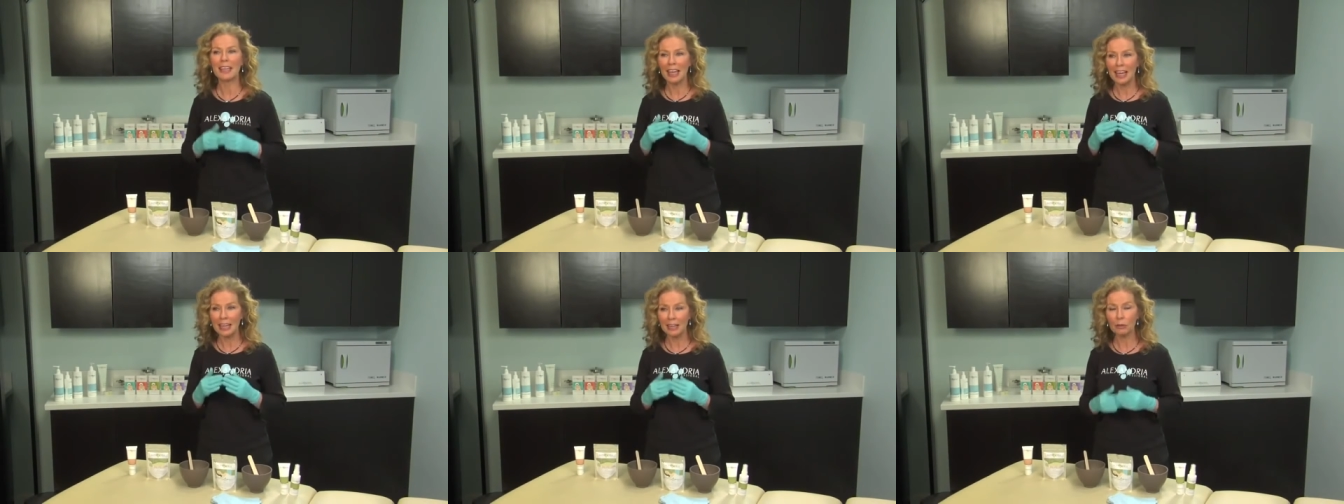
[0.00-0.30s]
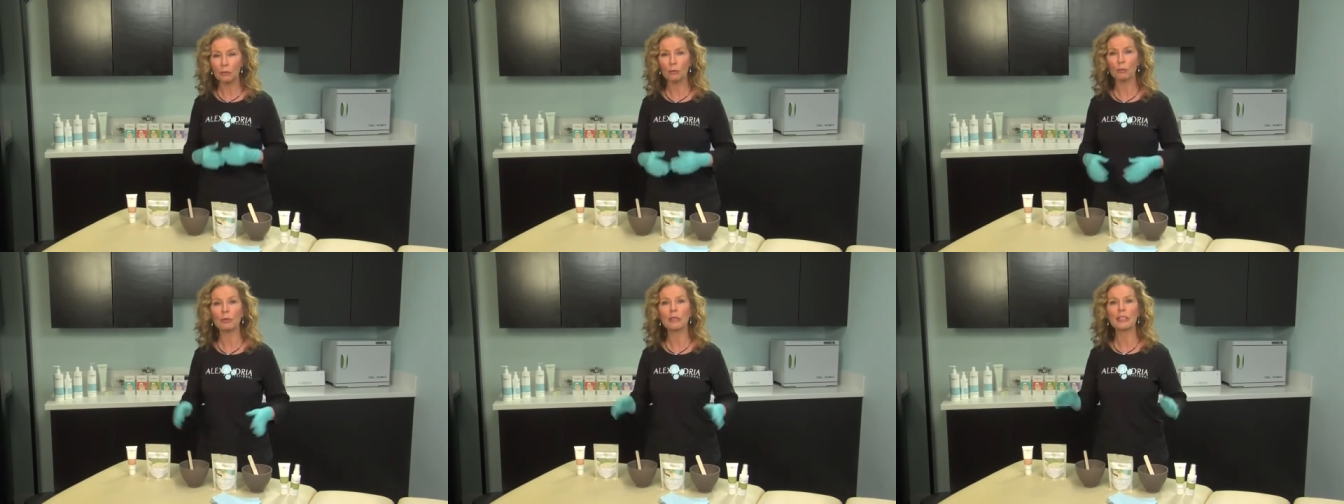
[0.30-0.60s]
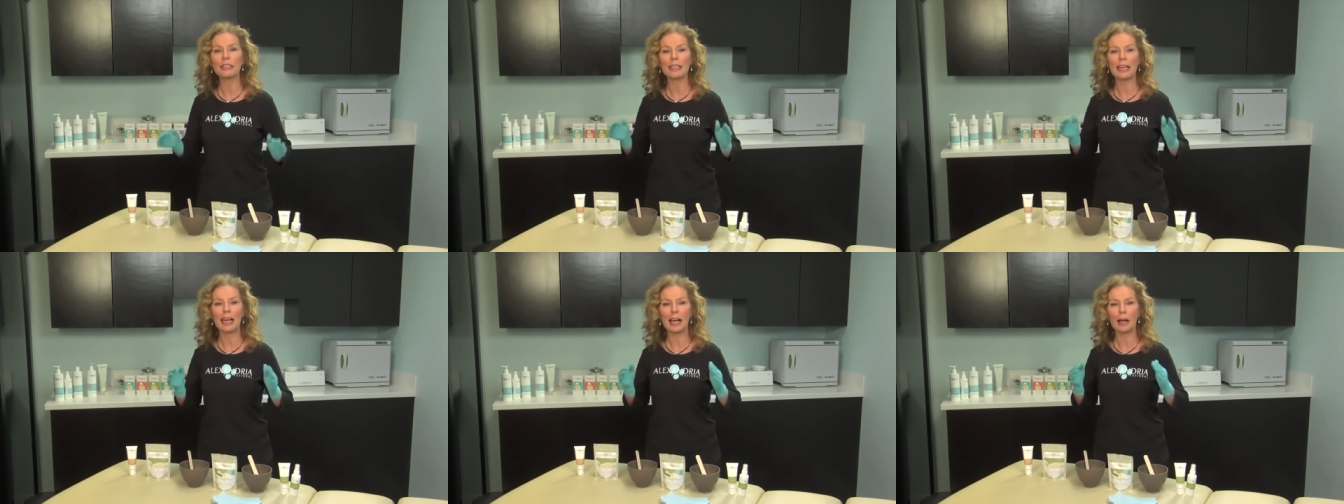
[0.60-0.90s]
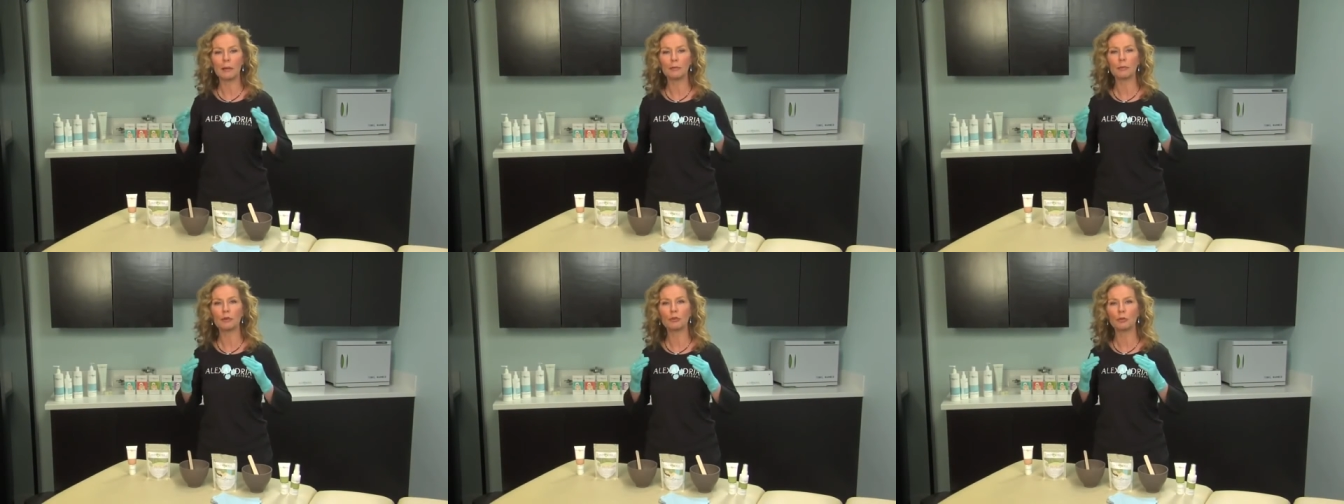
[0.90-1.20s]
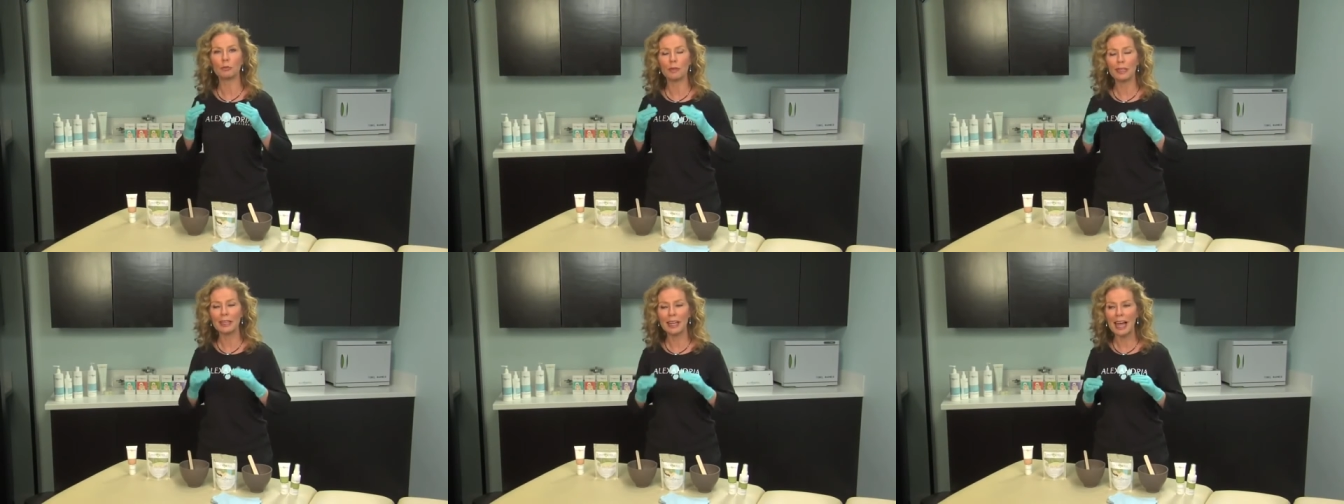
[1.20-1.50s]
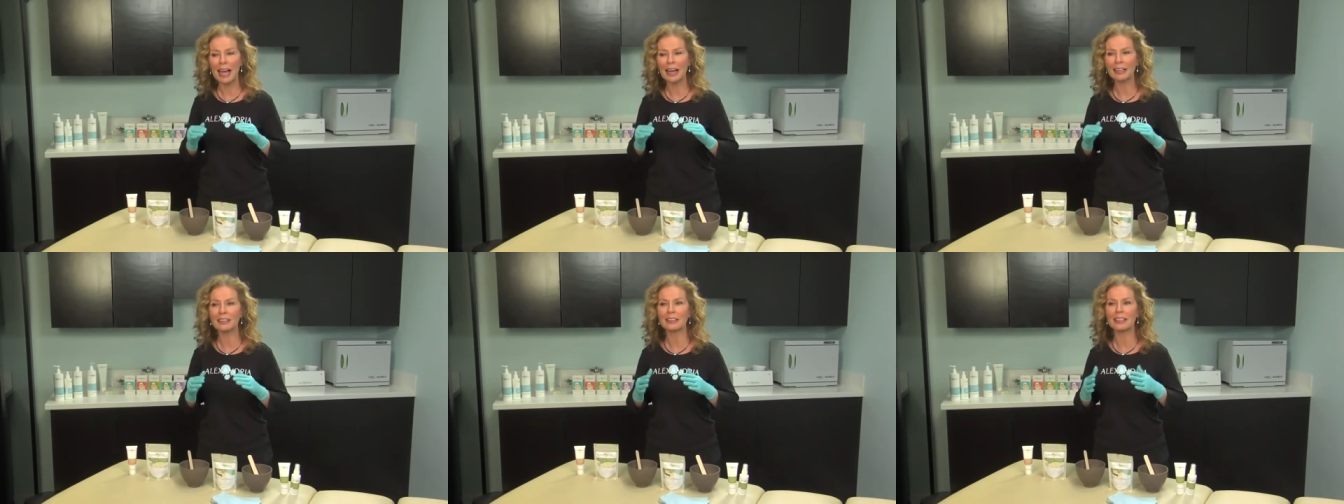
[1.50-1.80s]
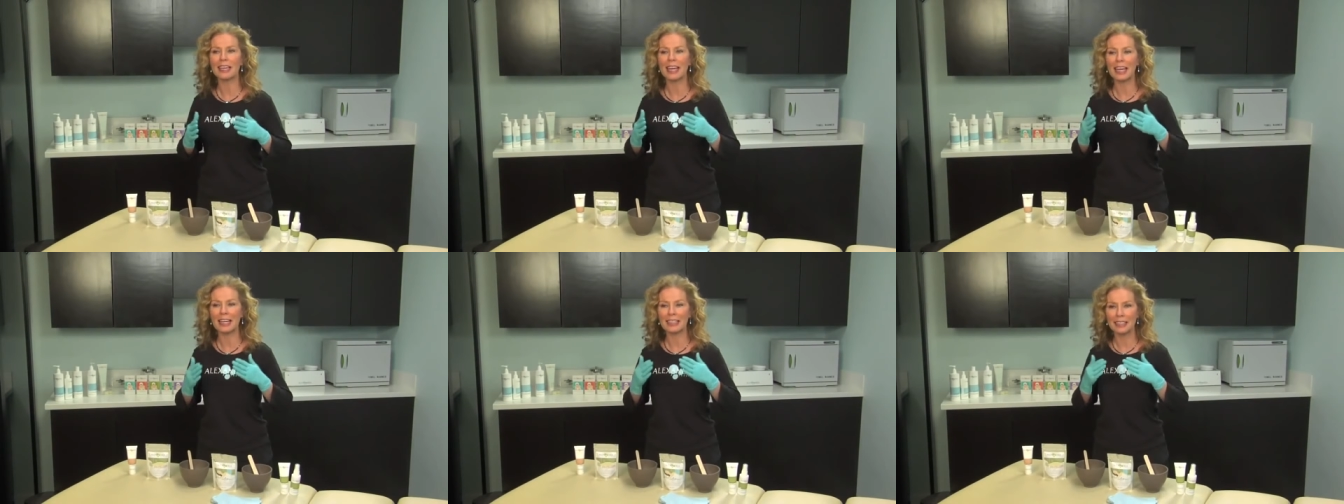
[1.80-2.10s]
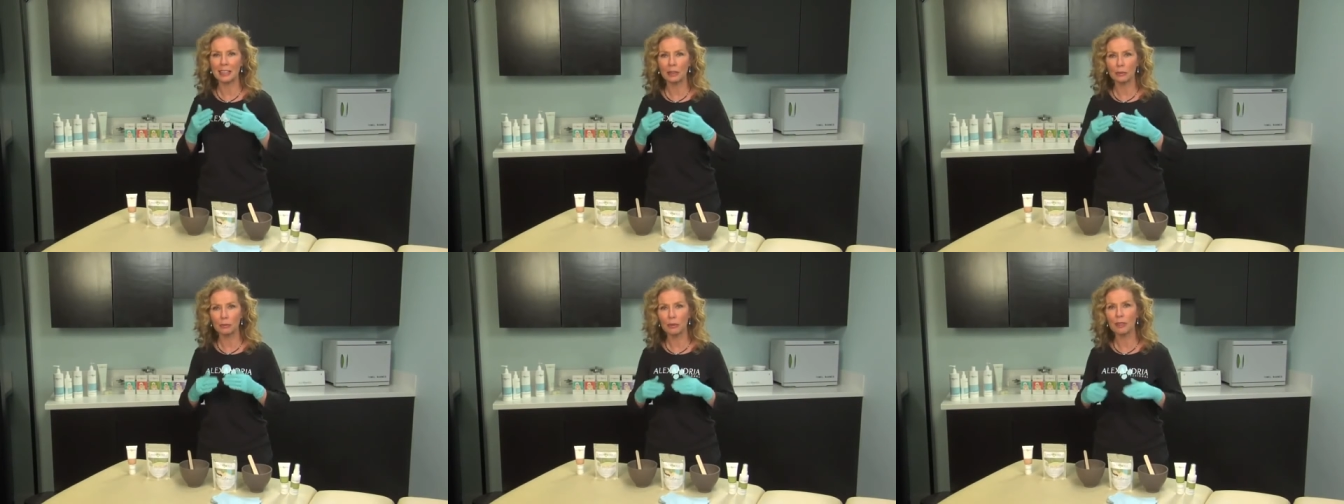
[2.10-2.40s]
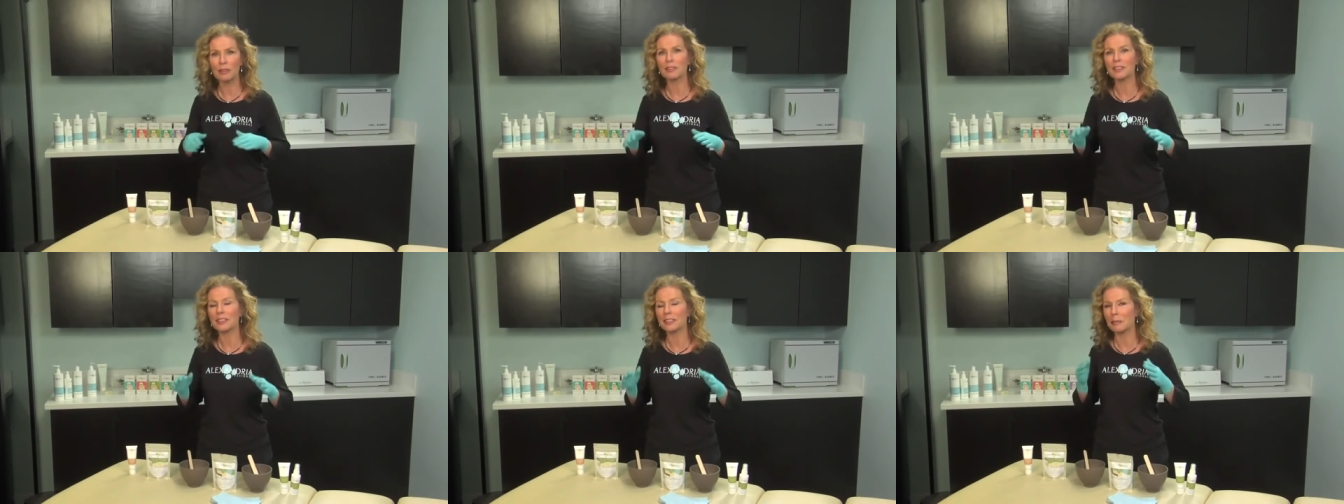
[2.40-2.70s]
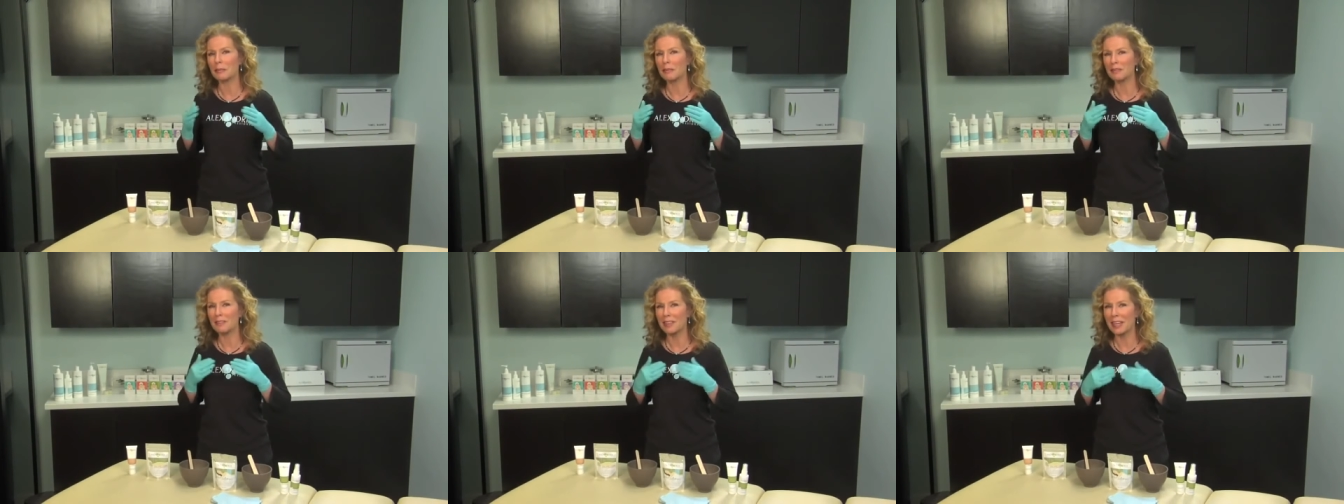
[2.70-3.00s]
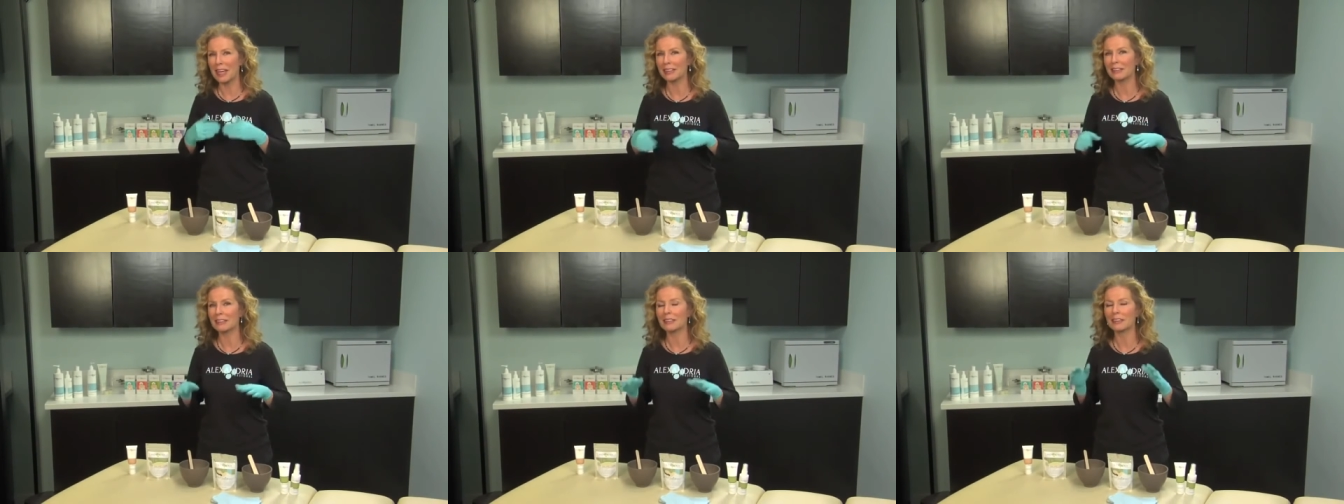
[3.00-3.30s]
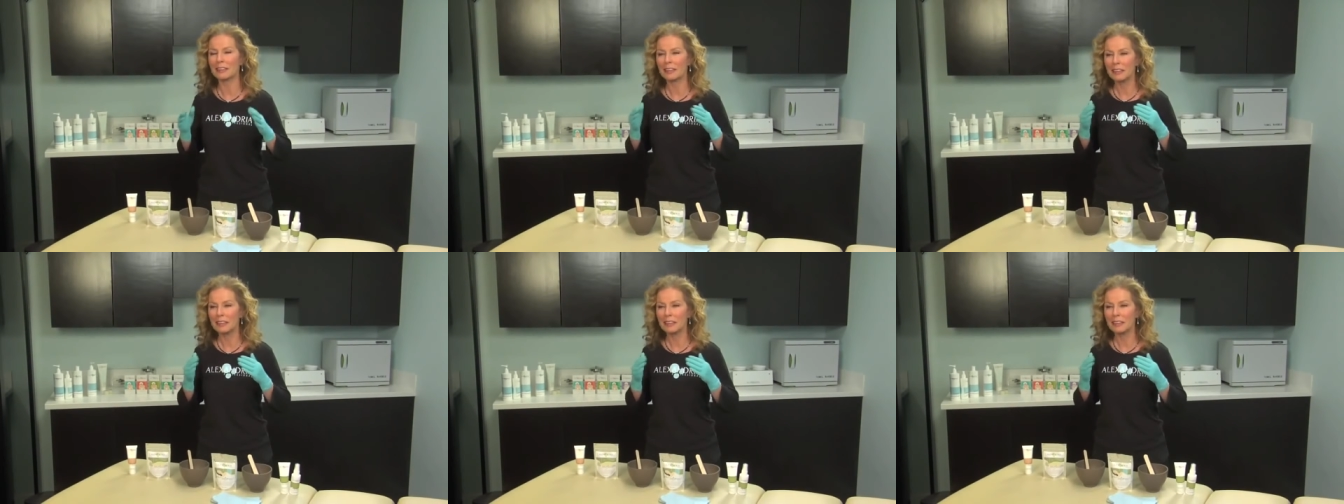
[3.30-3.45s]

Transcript: and it really helps to relax and get rid of some of that,